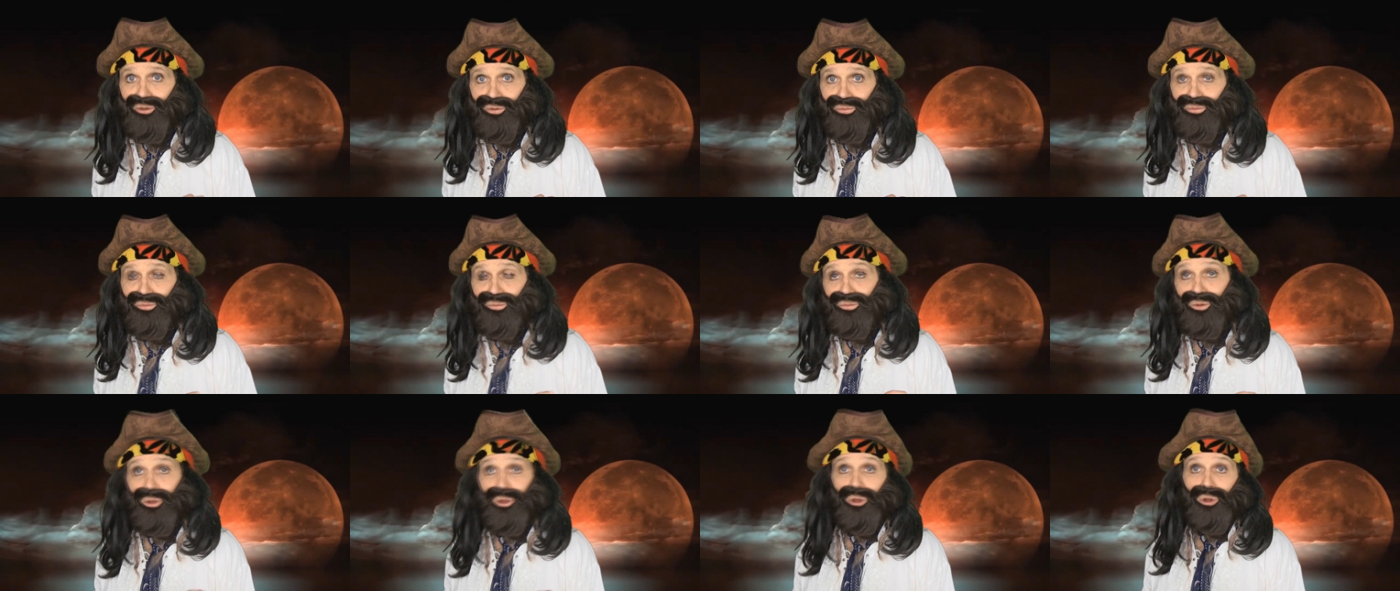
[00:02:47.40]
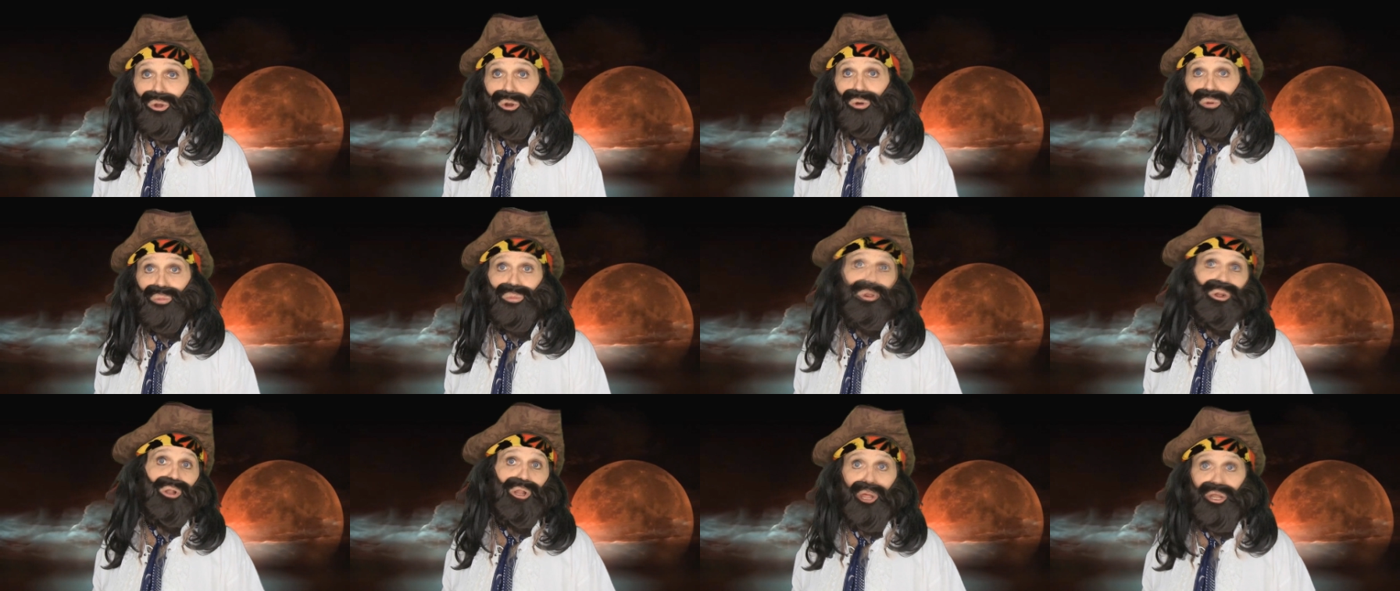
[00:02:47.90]
yeah.
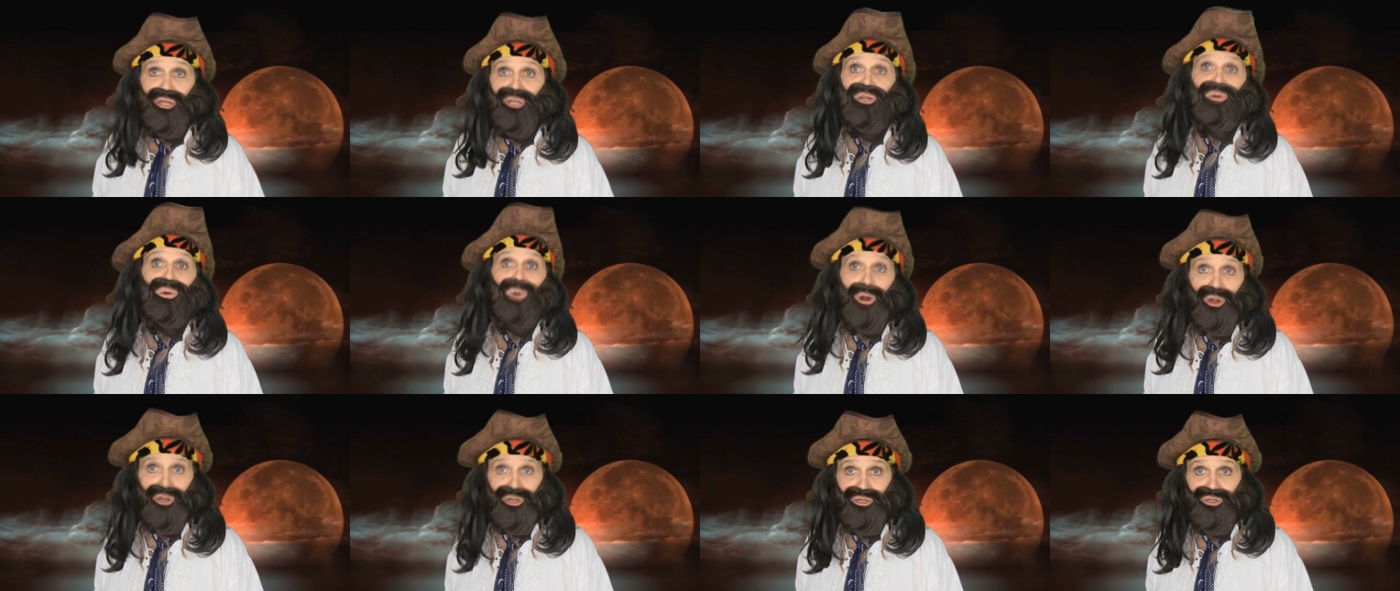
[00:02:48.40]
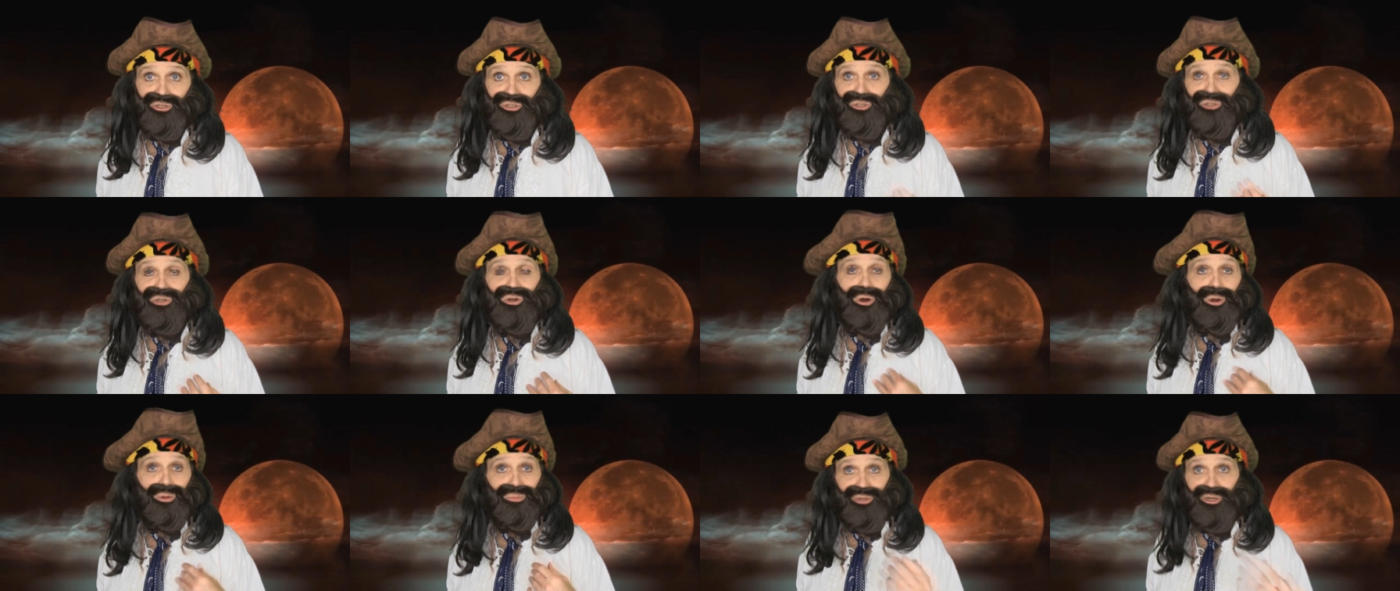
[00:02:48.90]
Well, anyway,
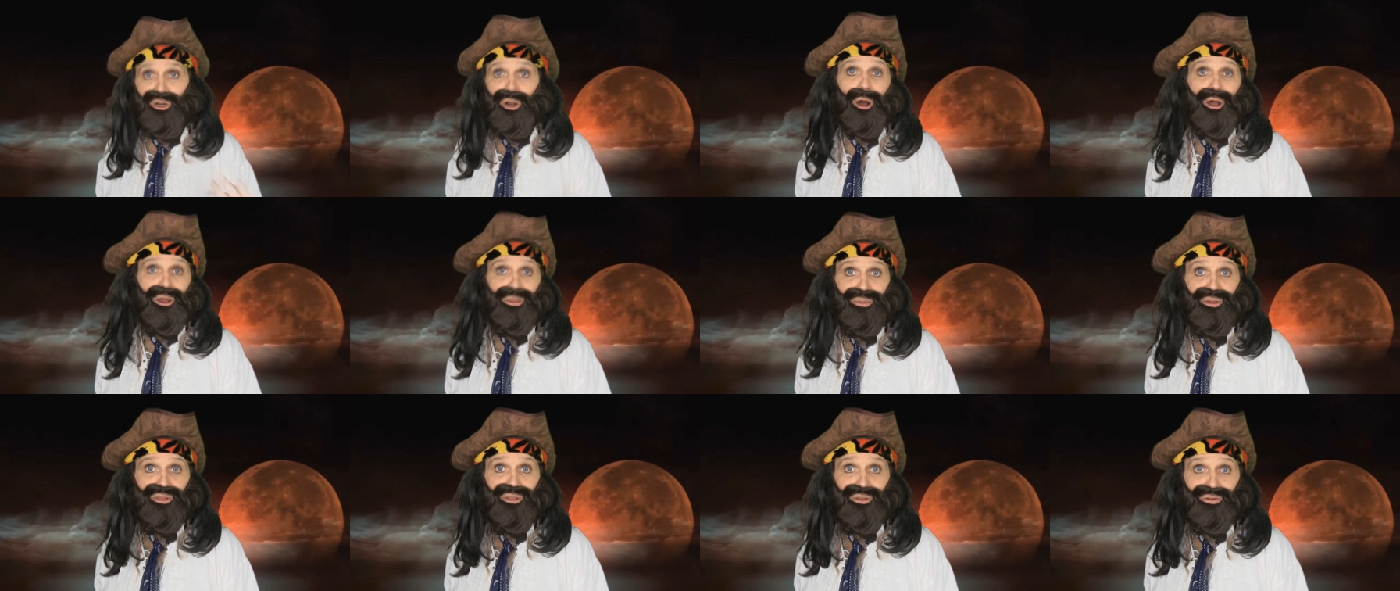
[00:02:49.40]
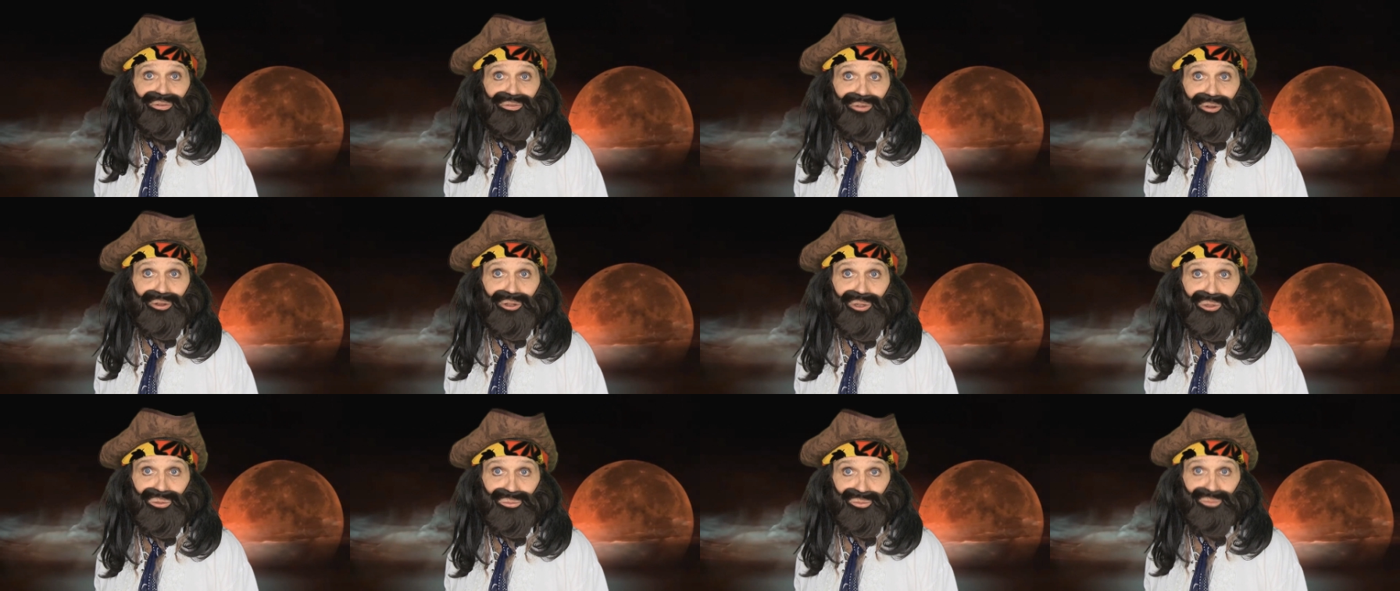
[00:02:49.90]
you know, I mean, I'm in the
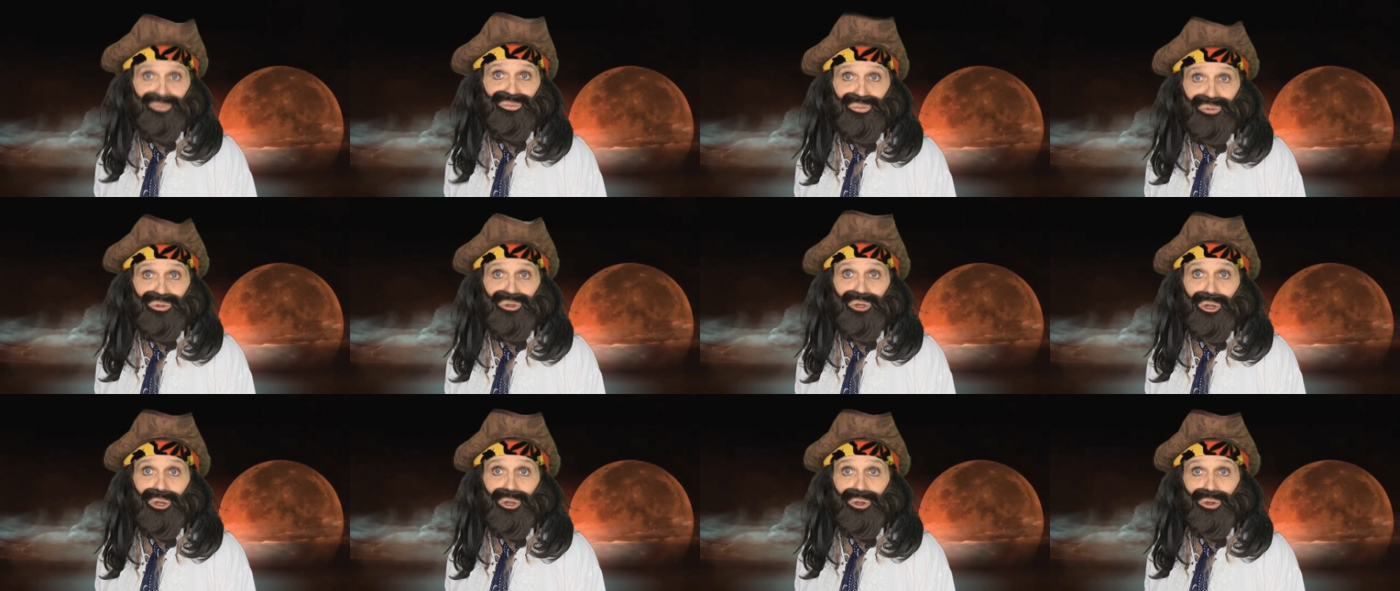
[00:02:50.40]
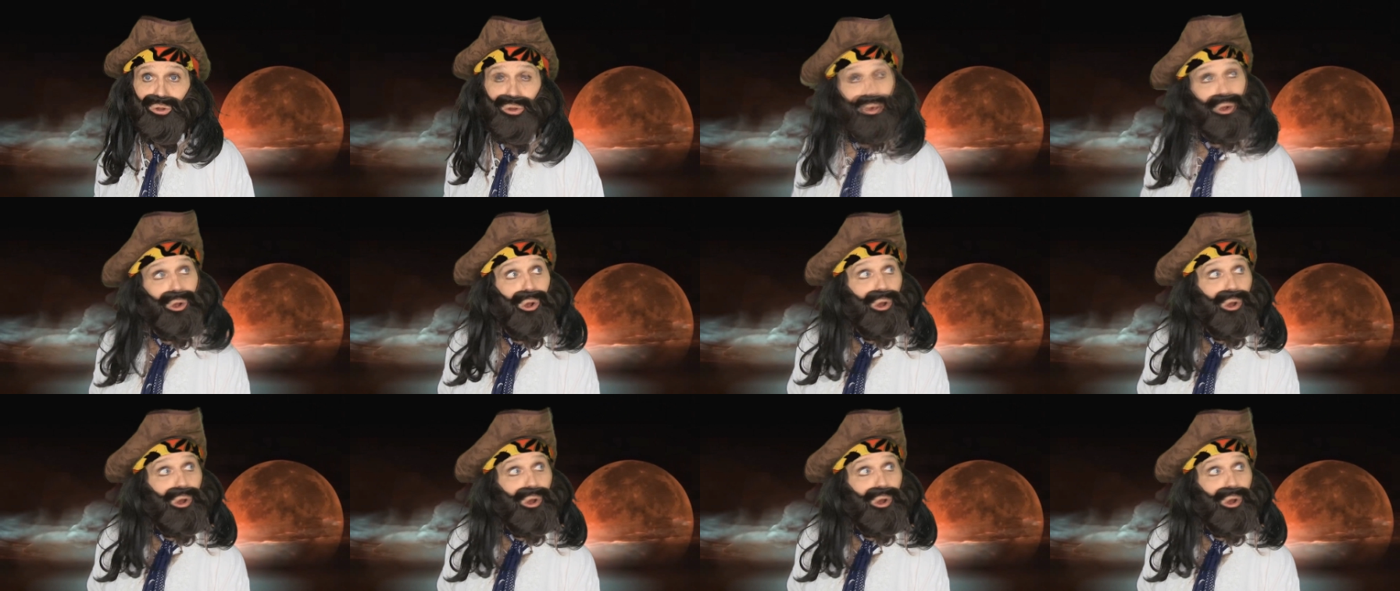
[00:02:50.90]
film. Yeah.